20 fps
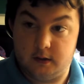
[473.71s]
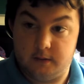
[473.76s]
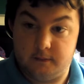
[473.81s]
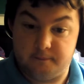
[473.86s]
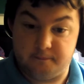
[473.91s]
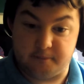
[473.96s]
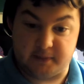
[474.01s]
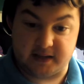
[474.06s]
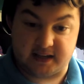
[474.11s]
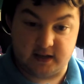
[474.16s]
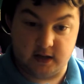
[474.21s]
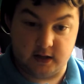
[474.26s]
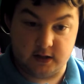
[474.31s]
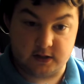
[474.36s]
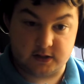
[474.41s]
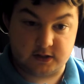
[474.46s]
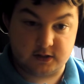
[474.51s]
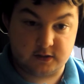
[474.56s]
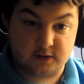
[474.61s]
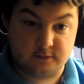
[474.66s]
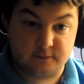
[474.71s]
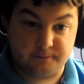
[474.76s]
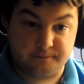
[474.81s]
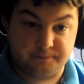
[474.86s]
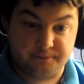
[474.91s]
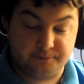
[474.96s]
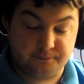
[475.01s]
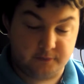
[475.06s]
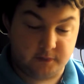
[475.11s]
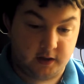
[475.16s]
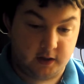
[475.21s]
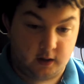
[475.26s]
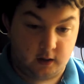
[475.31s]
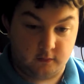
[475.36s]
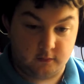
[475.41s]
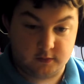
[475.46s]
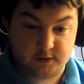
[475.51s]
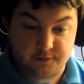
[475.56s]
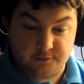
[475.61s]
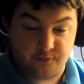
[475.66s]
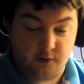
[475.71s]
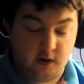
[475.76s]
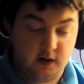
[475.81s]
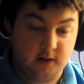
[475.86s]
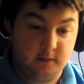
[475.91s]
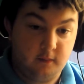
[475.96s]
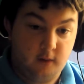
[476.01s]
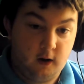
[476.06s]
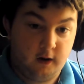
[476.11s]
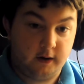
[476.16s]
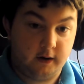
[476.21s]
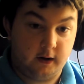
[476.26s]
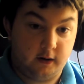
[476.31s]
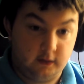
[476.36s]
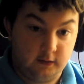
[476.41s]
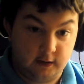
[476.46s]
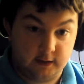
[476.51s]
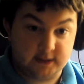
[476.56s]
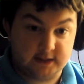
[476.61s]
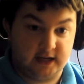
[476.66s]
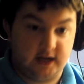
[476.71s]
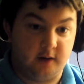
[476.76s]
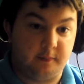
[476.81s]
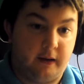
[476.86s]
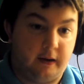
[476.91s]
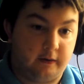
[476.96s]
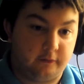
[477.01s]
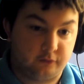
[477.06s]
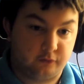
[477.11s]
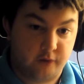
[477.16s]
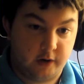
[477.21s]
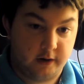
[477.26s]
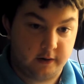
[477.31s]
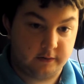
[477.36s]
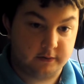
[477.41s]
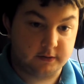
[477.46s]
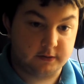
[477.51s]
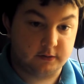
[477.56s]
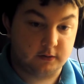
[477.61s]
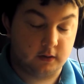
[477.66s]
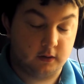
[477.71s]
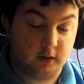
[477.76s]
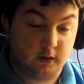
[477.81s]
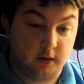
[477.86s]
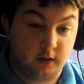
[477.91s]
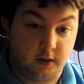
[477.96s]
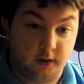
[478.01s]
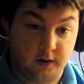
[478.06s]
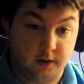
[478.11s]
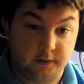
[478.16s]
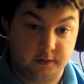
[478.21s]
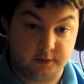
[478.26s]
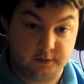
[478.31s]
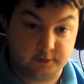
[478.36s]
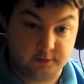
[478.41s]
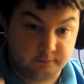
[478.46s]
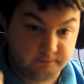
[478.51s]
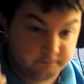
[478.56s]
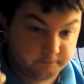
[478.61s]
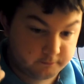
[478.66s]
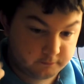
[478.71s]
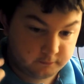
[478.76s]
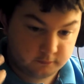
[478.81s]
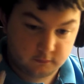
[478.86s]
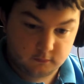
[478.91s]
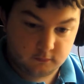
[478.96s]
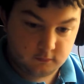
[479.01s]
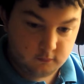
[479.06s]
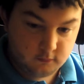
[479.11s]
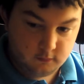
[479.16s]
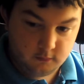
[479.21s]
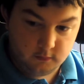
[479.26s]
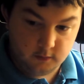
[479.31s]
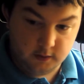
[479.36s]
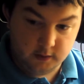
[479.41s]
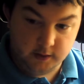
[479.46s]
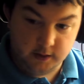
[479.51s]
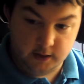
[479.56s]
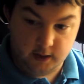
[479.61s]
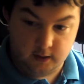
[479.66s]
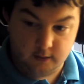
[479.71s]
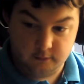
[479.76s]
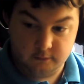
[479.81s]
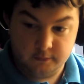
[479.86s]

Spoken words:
because you know it's a friend of mine. I'd like to help out a friend, and you know